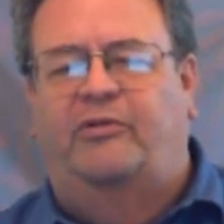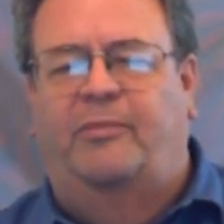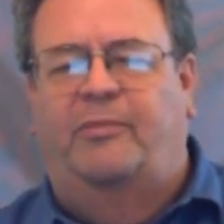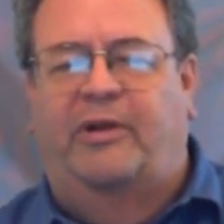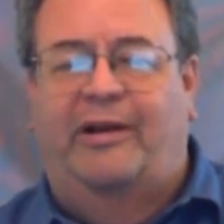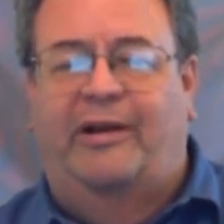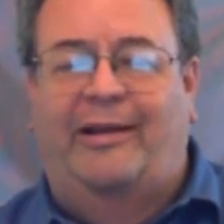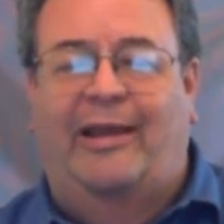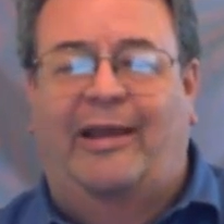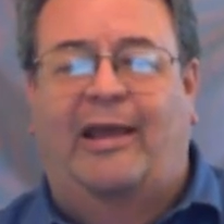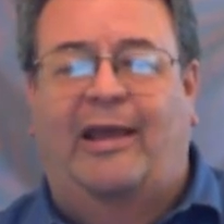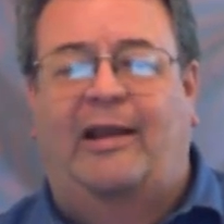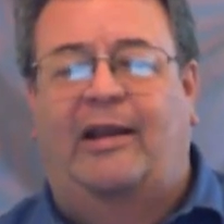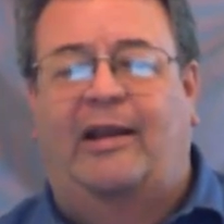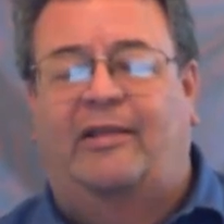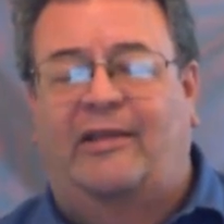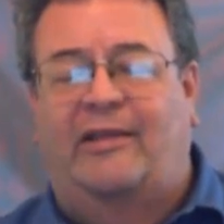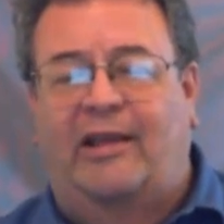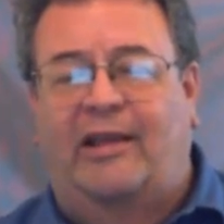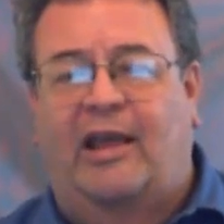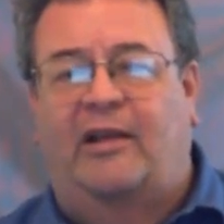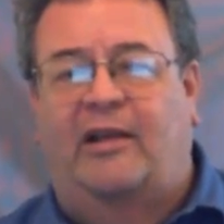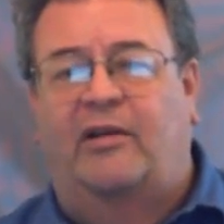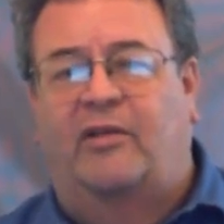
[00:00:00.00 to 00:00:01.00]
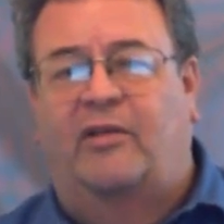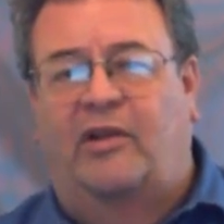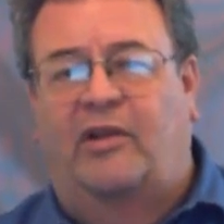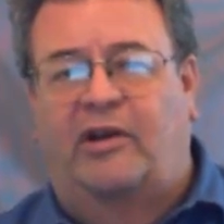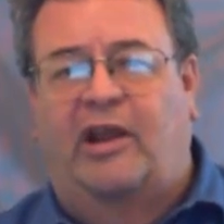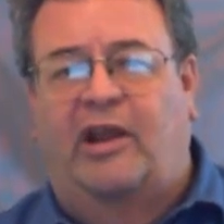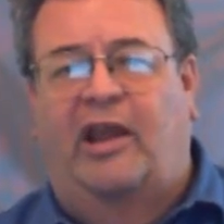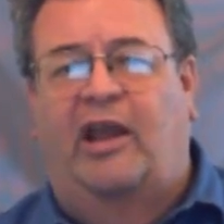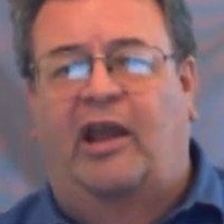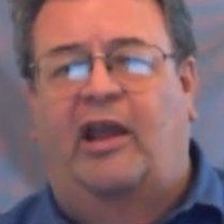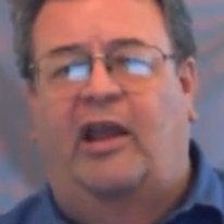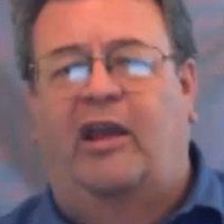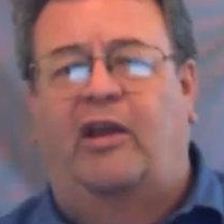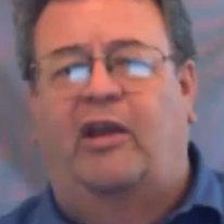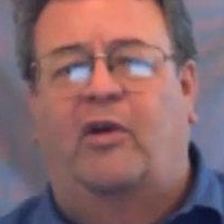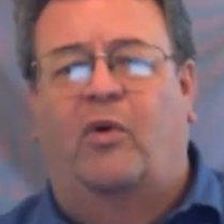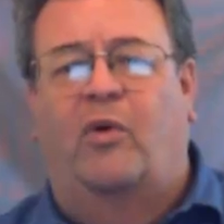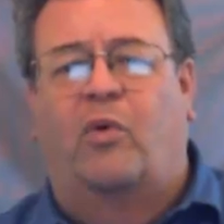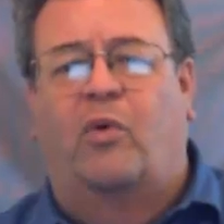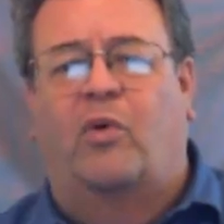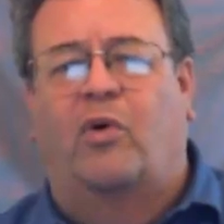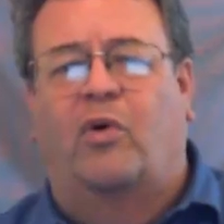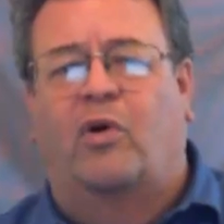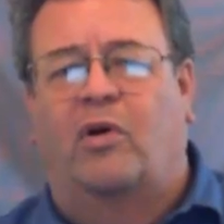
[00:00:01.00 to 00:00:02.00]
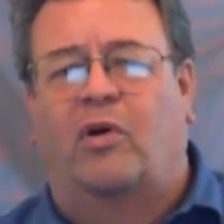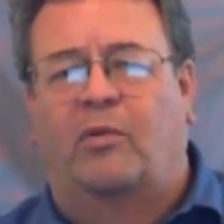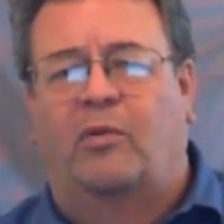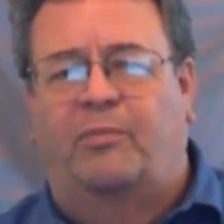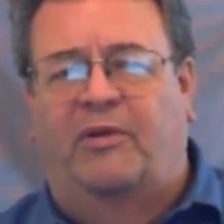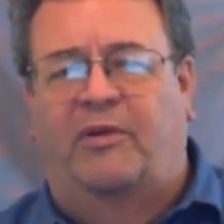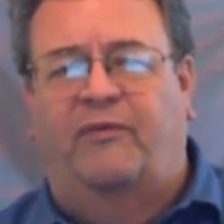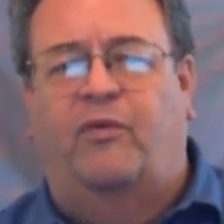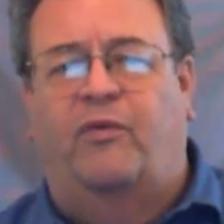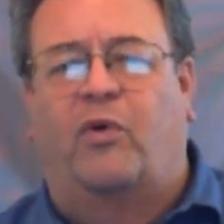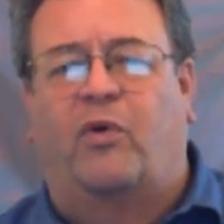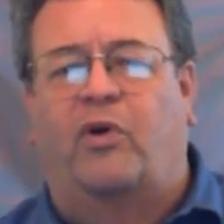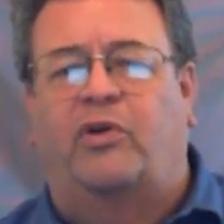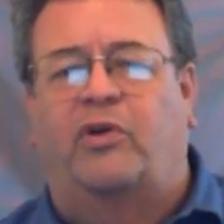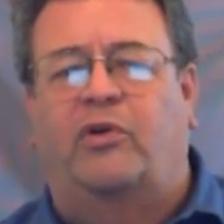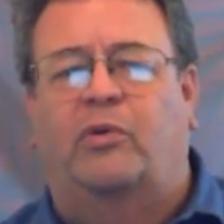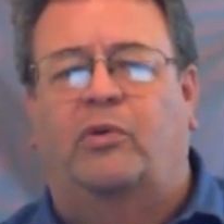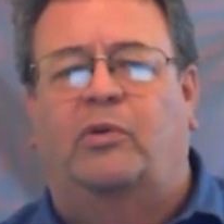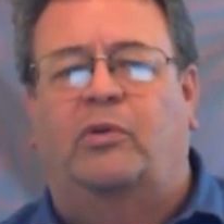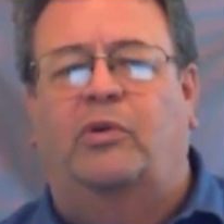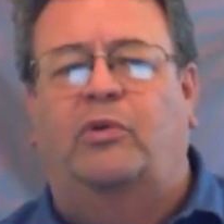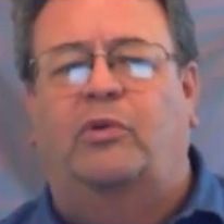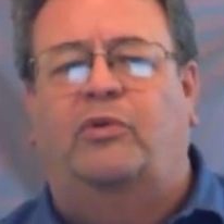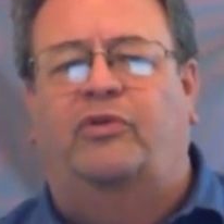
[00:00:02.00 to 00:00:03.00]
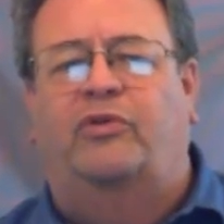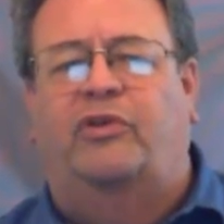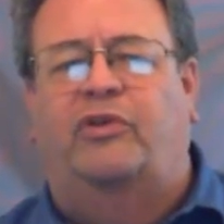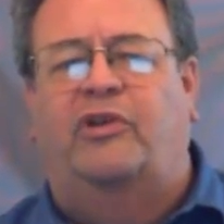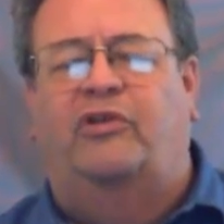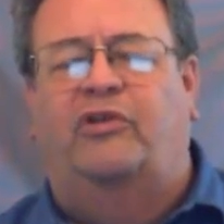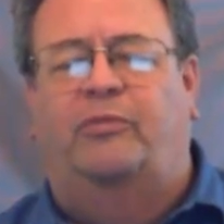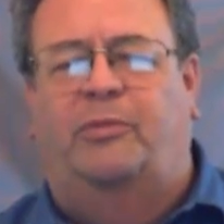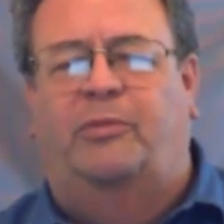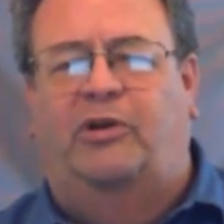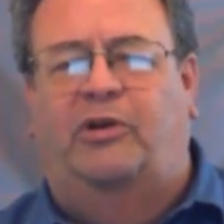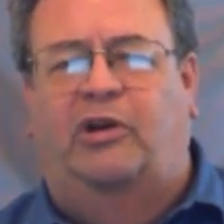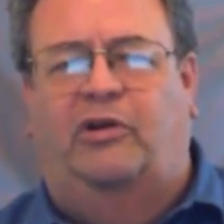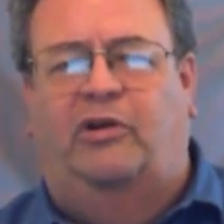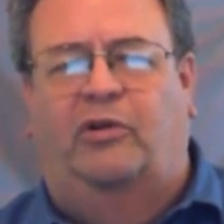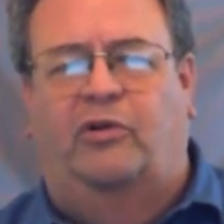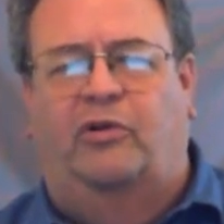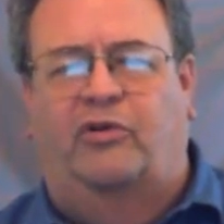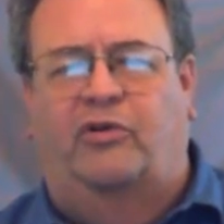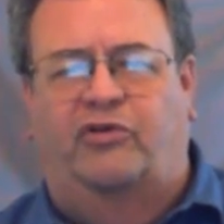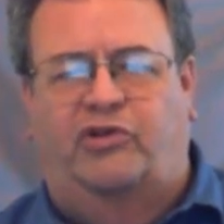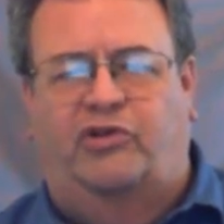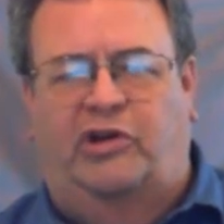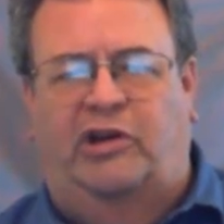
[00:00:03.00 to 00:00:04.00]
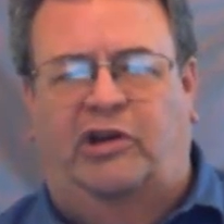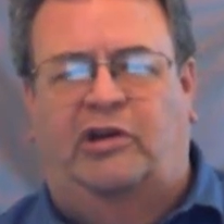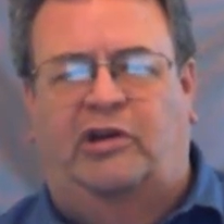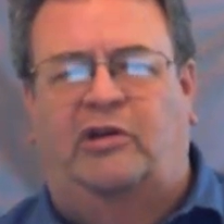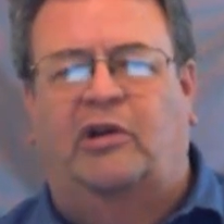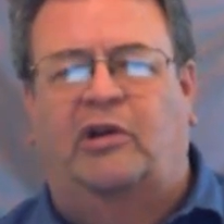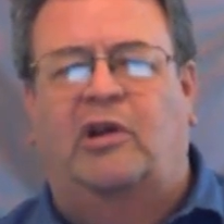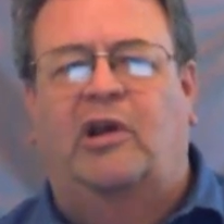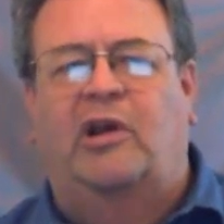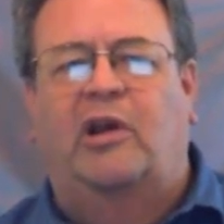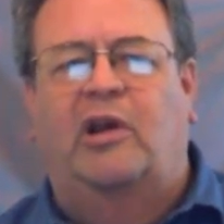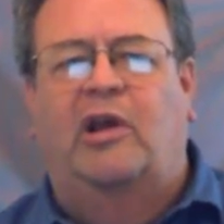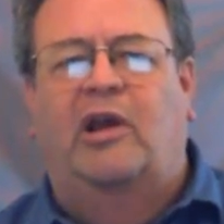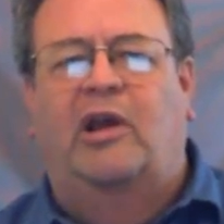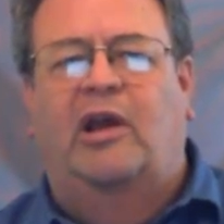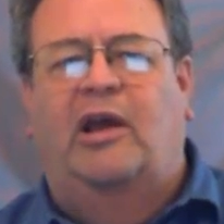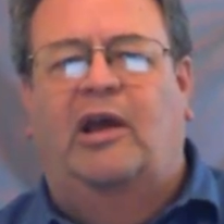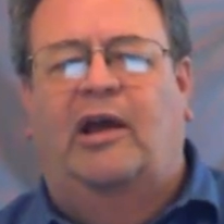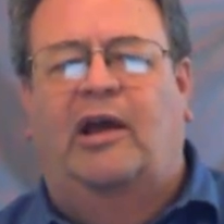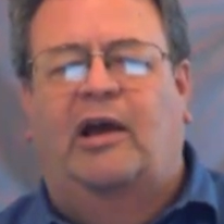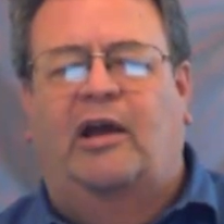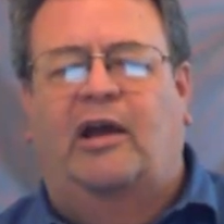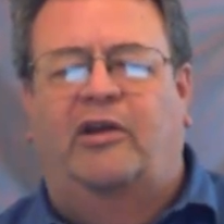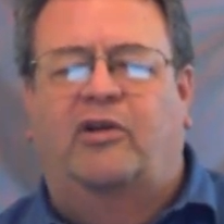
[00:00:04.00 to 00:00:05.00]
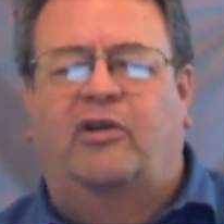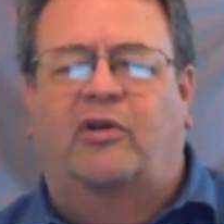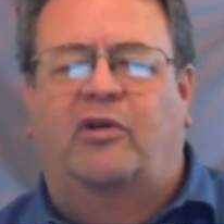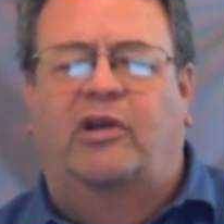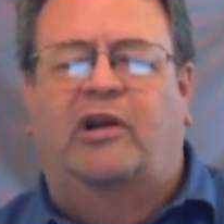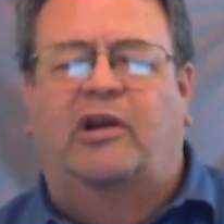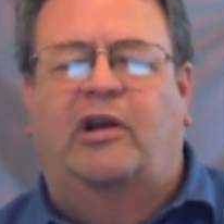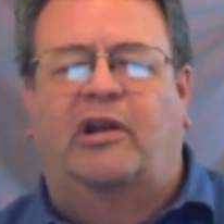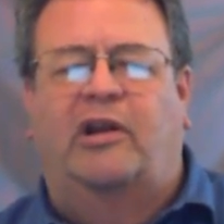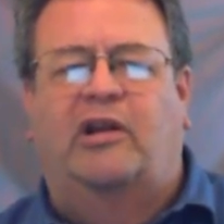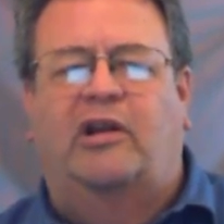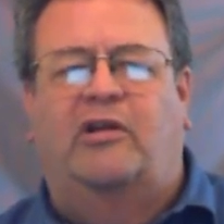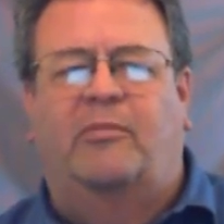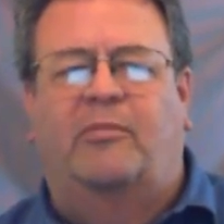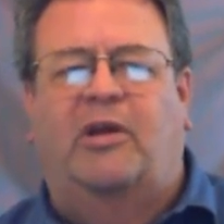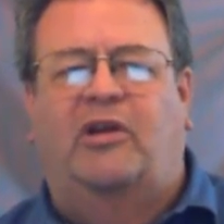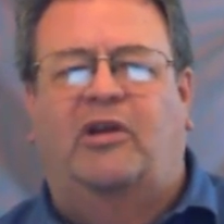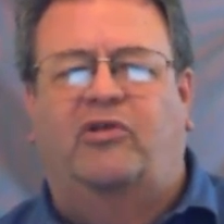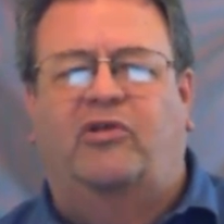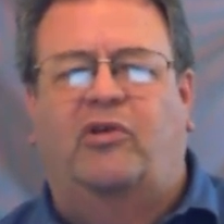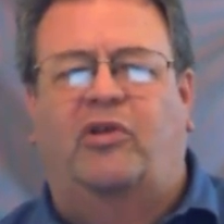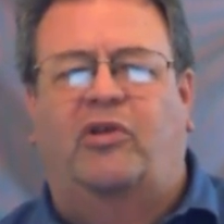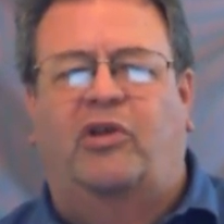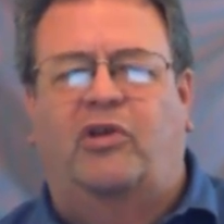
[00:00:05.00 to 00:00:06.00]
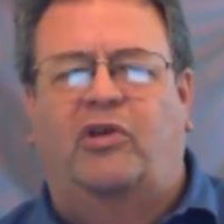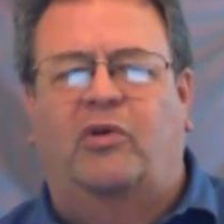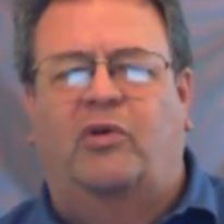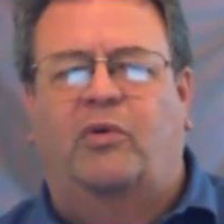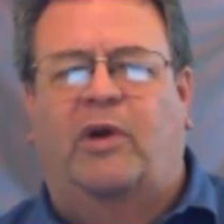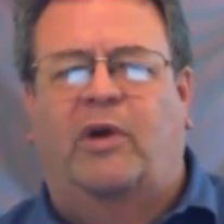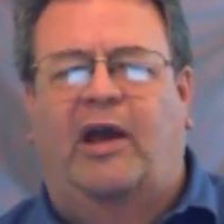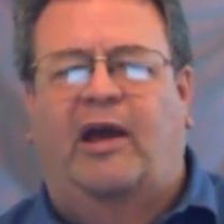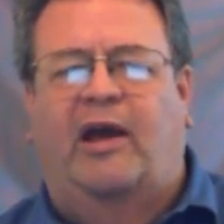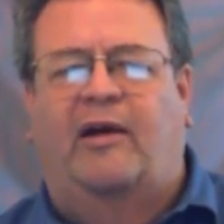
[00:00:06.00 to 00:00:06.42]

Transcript: But again, at the end of the day, or before you lose this particular sheet, you're going to need to make sure that you